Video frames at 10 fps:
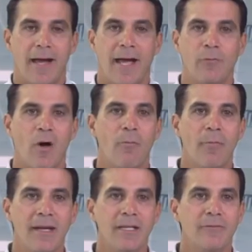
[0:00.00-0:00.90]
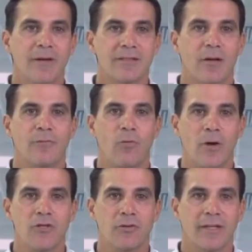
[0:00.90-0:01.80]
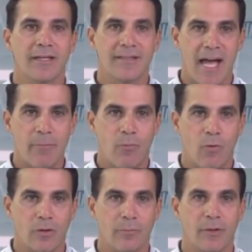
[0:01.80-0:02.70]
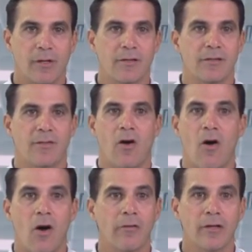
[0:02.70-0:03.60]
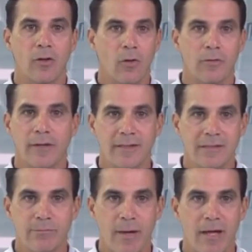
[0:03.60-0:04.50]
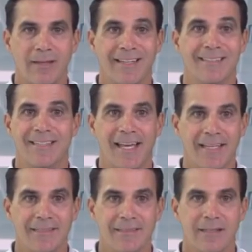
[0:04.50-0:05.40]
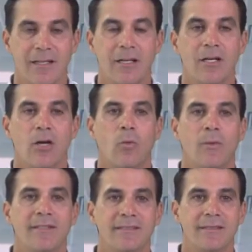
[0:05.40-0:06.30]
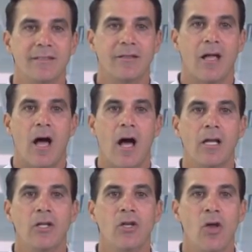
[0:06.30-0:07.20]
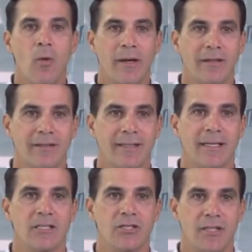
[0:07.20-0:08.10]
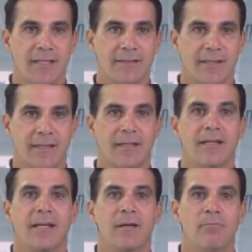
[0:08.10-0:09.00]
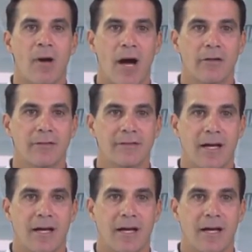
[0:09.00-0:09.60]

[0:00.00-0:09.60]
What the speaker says: And while many of us avoid drinking tap water because of the horrid chlorine smell and taste, we still unknowingly ingest it in moderate